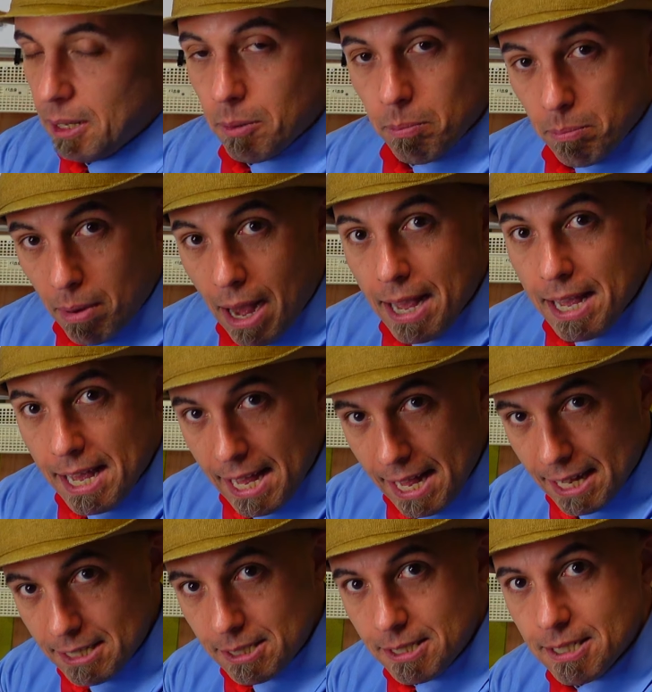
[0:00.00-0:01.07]
by
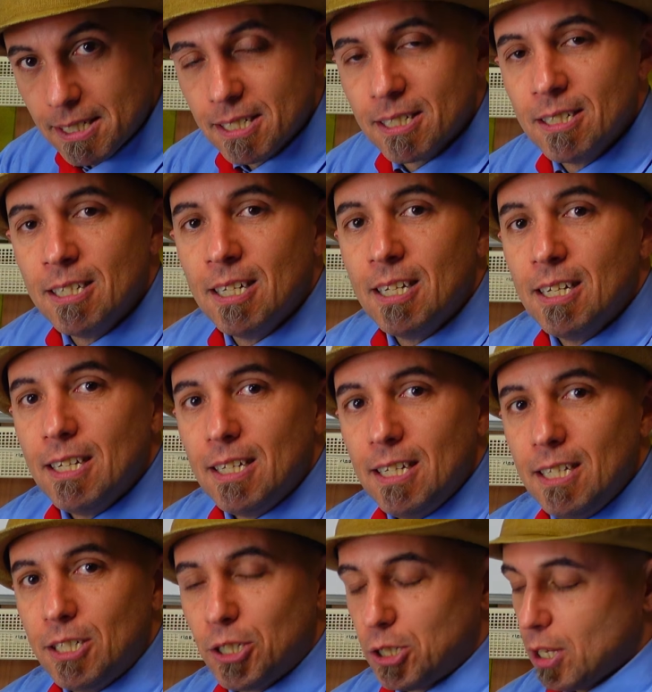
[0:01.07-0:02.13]
hand.
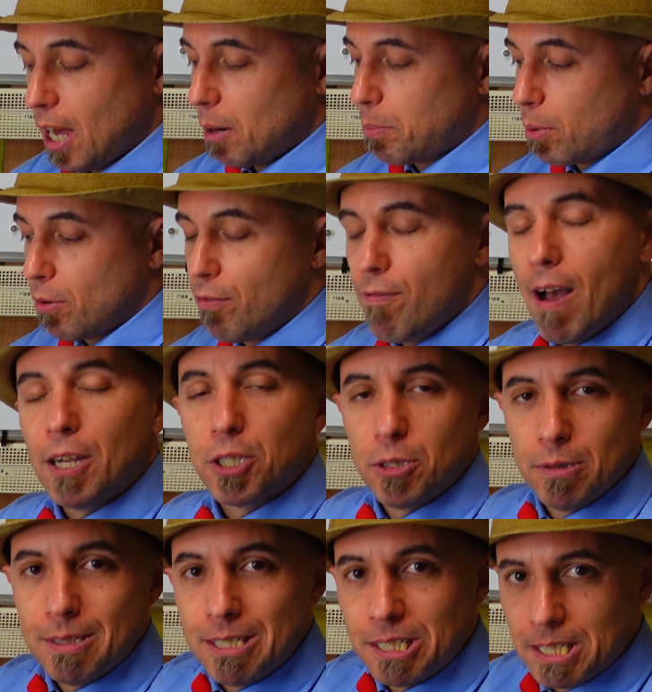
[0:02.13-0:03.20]
It's not a
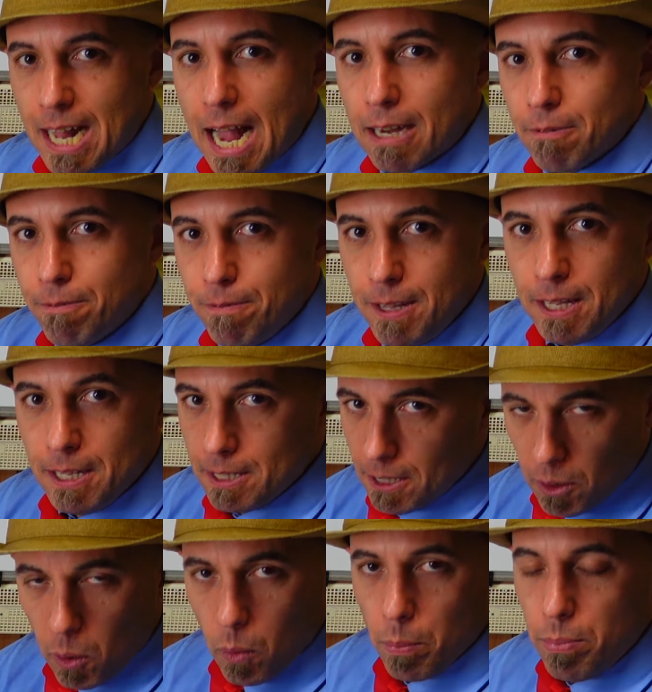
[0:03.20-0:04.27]
professional design thing in
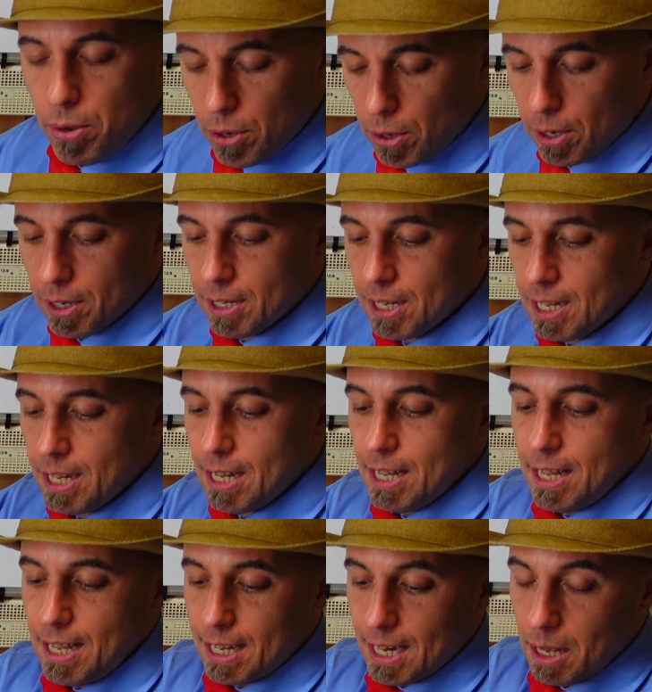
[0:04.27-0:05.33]
the computer.
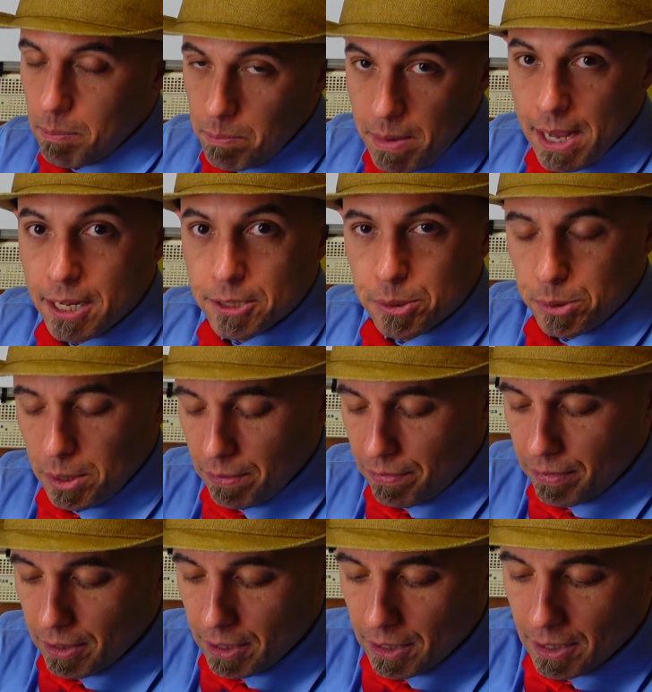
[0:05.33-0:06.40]
And I mixed
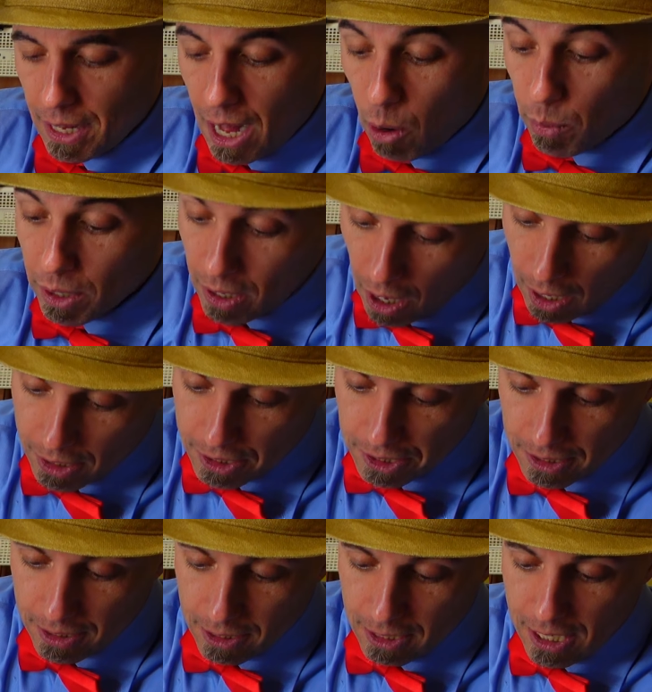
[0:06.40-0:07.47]
with our
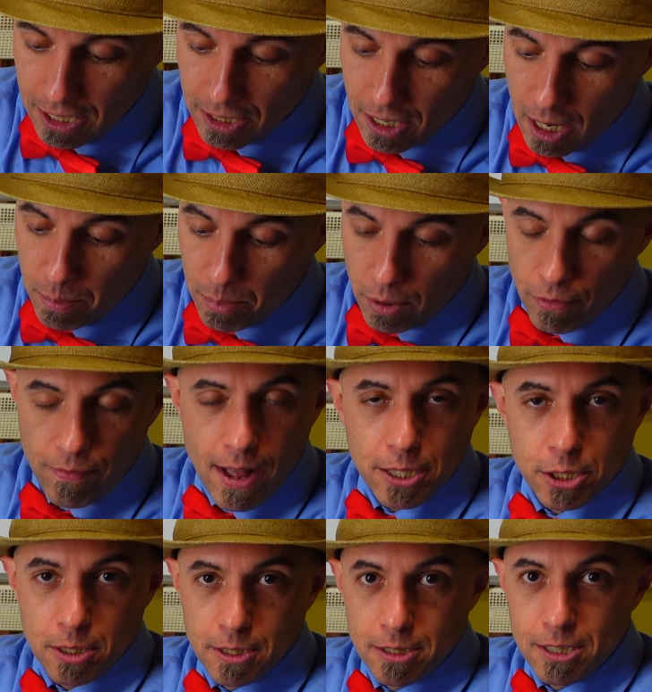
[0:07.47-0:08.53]
cards, and these are
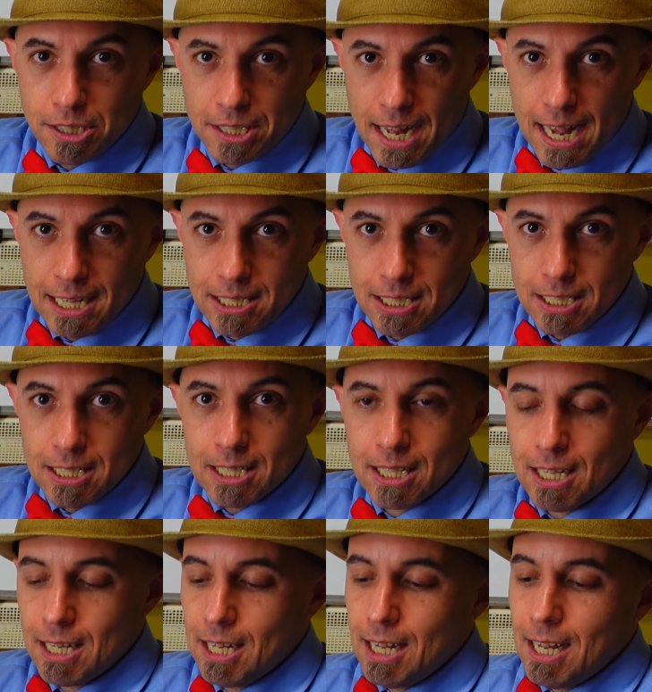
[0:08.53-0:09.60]
professionally designed.
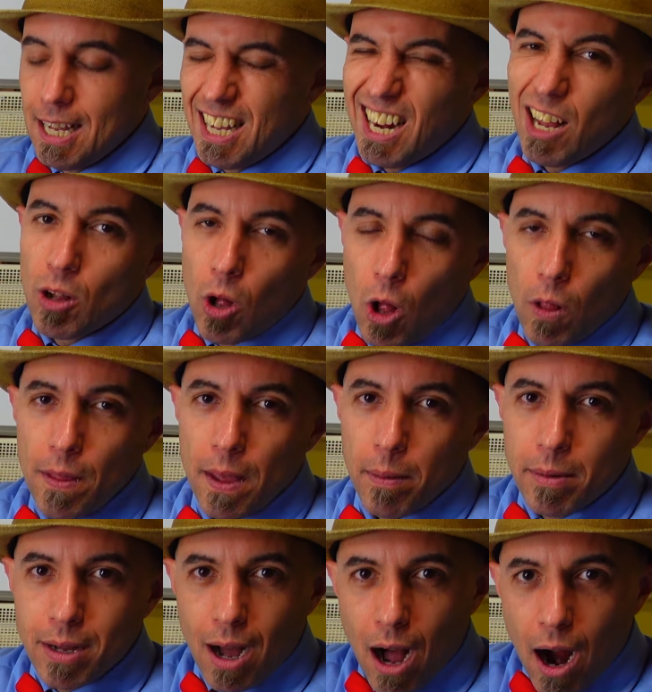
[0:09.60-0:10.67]
And I call
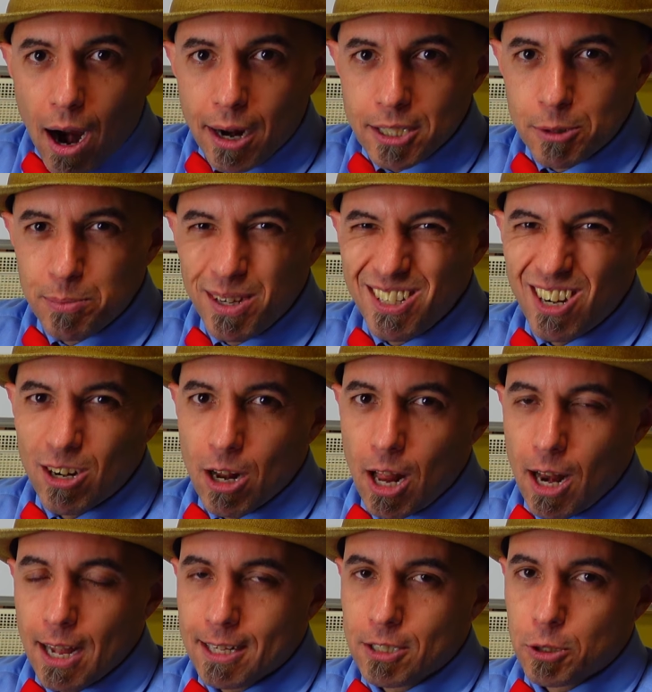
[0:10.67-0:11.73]
them cards, but they're not
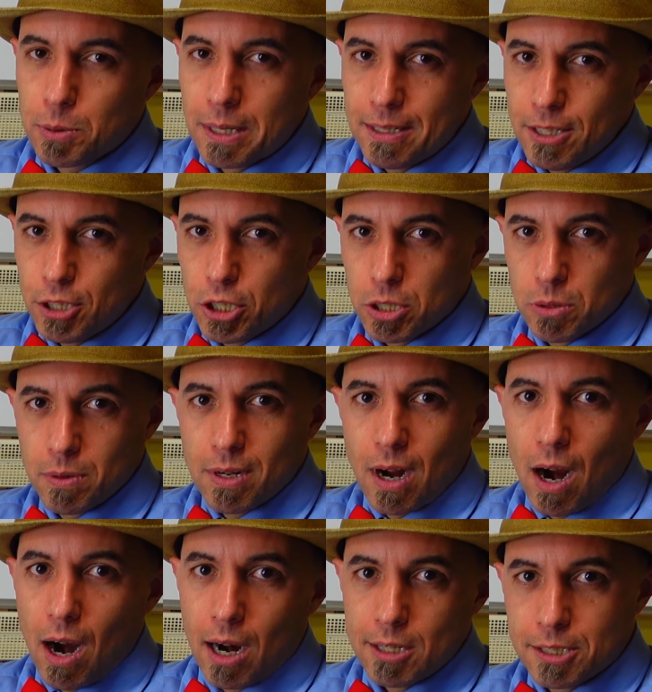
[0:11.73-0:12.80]
like traditional
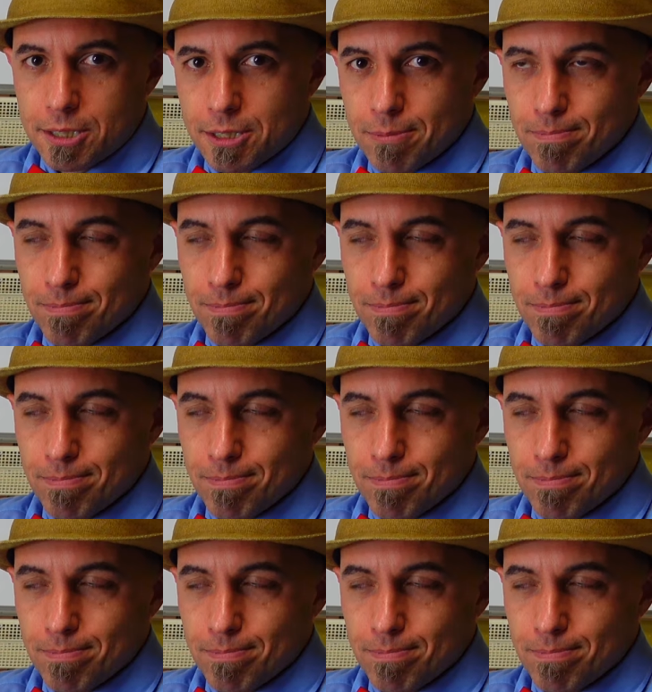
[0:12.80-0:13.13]
cards